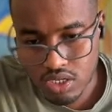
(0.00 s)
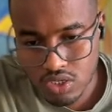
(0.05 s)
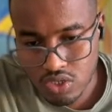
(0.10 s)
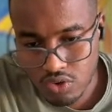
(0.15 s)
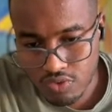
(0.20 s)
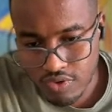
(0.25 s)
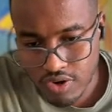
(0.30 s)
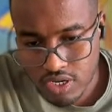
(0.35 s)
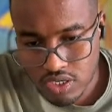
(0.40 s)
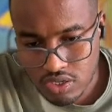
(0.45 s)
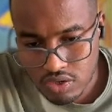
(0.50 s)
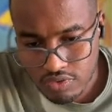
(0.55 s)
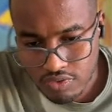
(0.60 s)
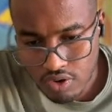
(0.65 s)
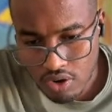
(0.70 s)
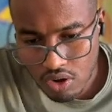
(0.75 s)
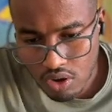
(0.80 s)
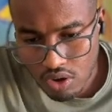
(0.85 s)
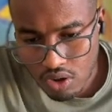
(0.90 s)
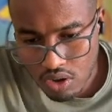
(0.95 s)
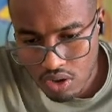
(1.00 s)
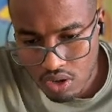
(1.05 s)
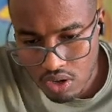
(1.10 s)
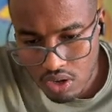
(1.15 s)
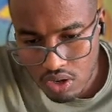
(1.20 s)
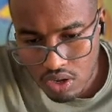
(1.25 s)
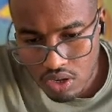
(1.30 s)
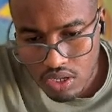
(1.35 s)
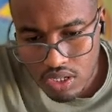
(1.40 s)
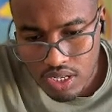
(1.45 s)
first of
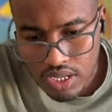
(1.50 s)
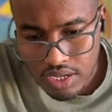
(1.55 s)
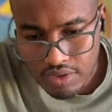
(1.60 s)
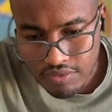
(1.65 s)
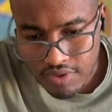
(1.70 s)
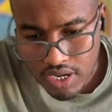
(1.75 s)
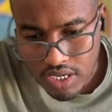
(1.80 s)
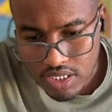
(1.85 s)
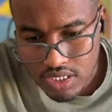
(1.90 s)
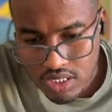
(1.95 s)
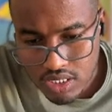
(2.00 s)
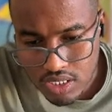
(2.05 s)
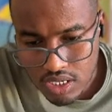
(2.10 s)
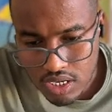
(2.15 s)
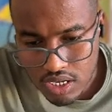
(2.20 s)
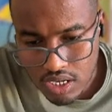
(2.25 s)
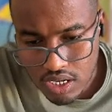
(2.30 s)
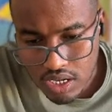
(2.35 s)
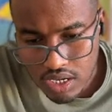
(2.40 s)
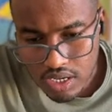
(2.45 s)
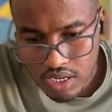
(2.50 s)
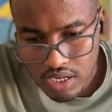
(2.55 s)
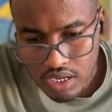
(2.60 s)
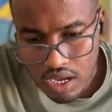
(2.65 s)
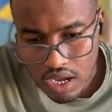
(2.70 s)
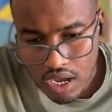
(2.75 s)
all, if I say